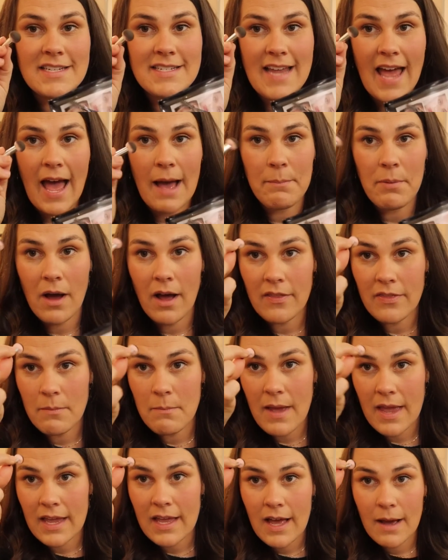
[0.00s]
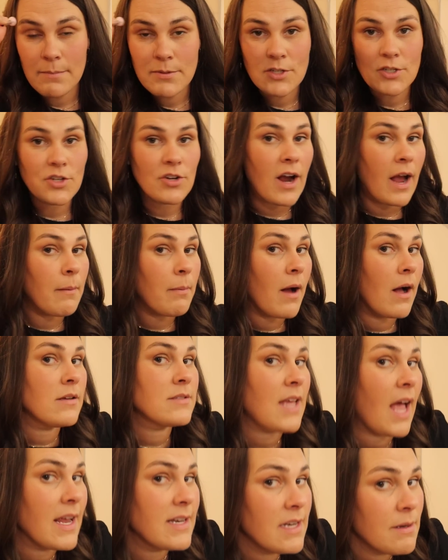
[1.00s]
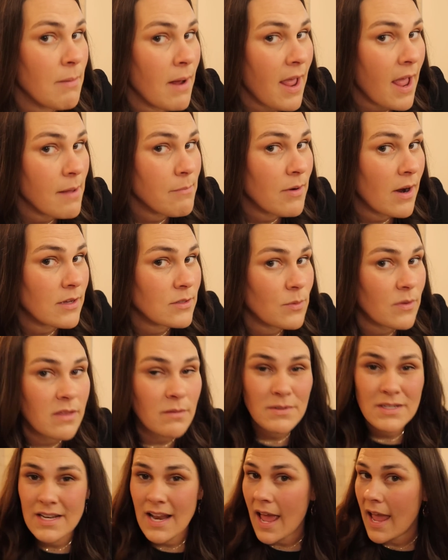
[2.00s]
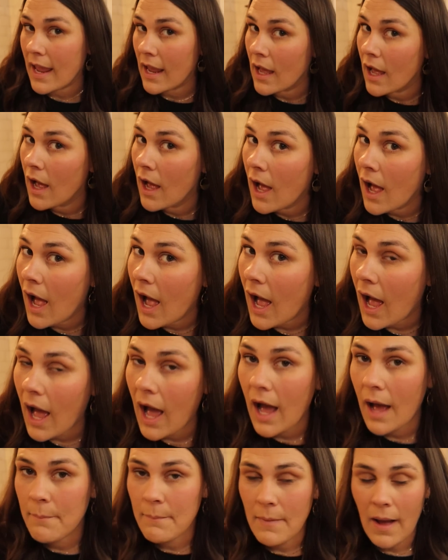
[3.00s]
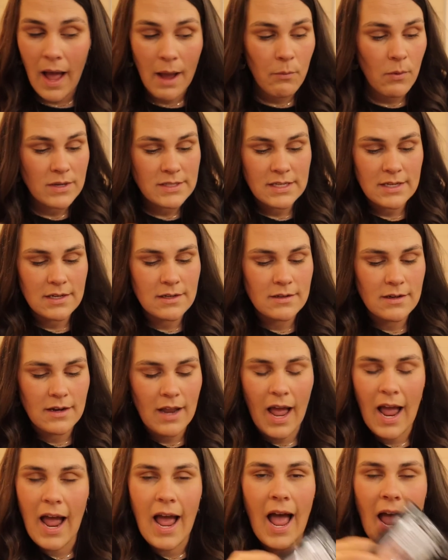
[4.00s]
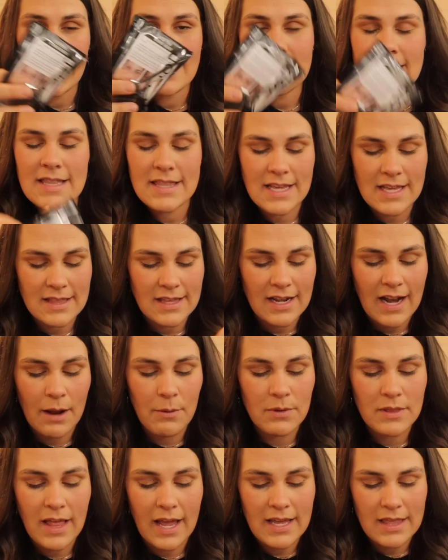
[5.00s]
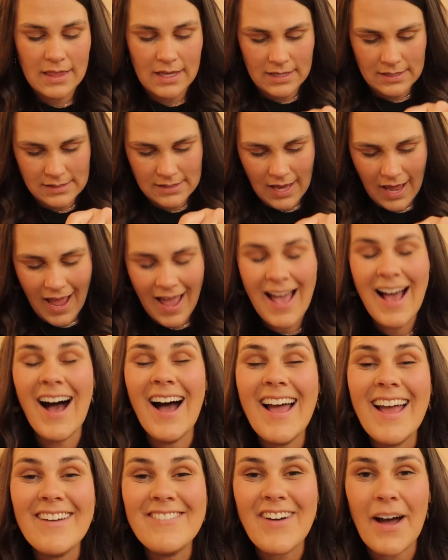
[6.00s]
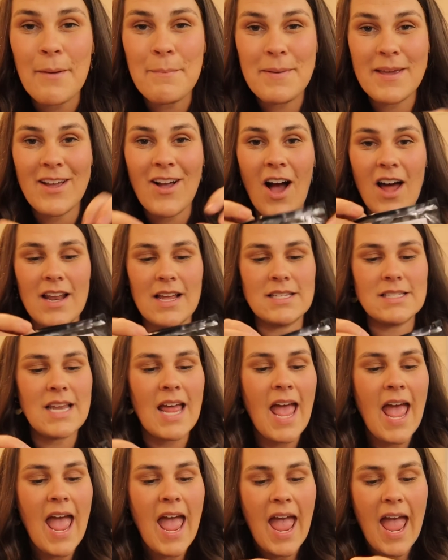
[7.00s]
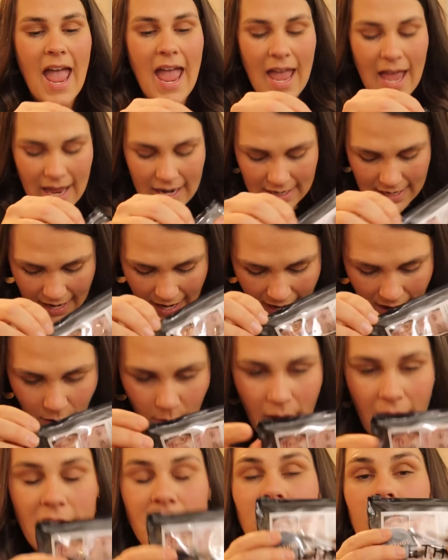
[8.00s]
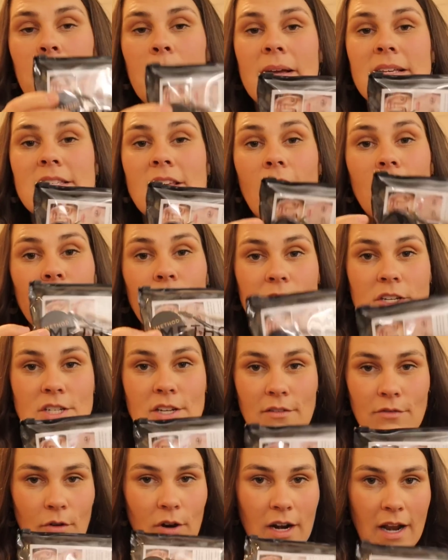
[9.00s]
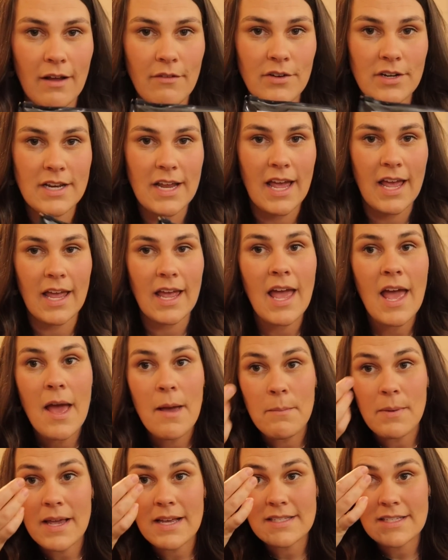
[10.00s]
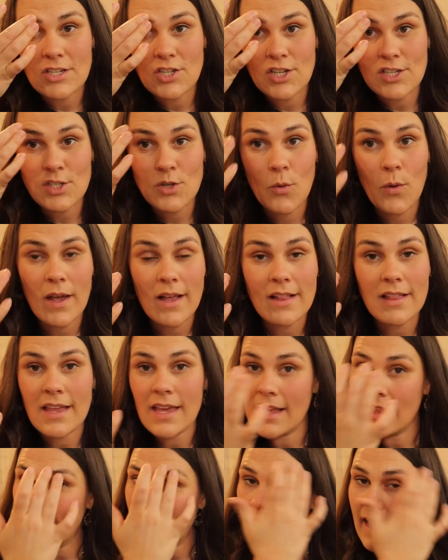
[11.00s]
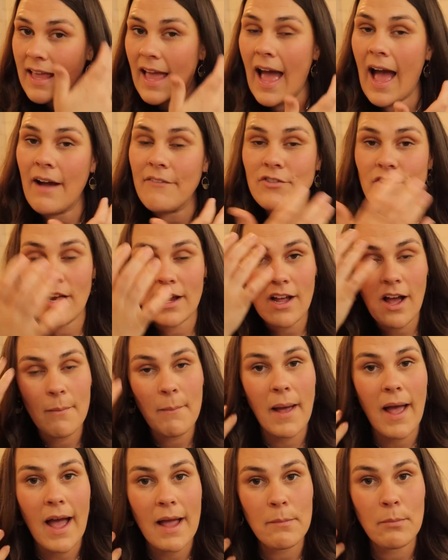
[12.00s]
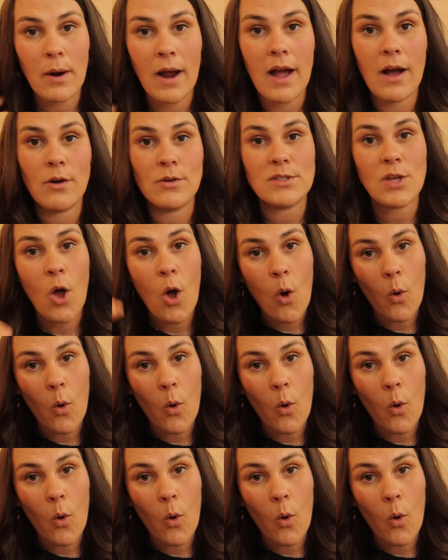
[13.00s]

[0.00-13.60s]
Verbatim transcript: dab on the makeup to do your eyebrows. I did my eyebrows with them today. Um, I wasn't, I didn't think that I would like this, if I'm being honest. And now I find myself reaching for it every day because it just quickly, like after I got my eyebrows